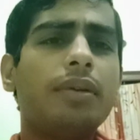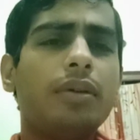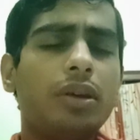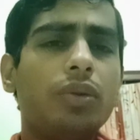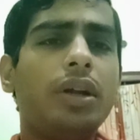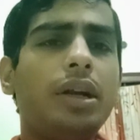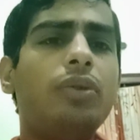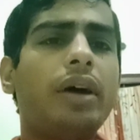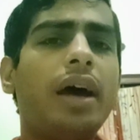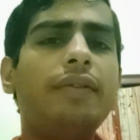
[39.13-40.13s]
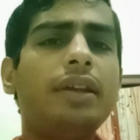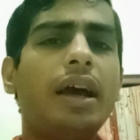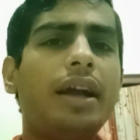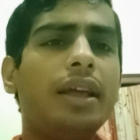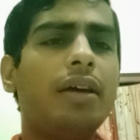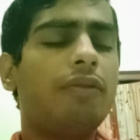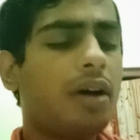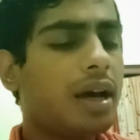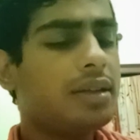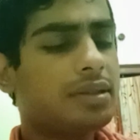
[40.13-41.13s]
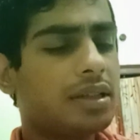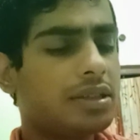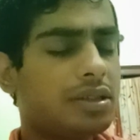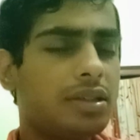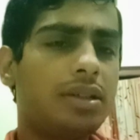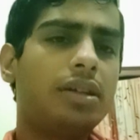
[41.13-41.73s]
you need to have the idea why such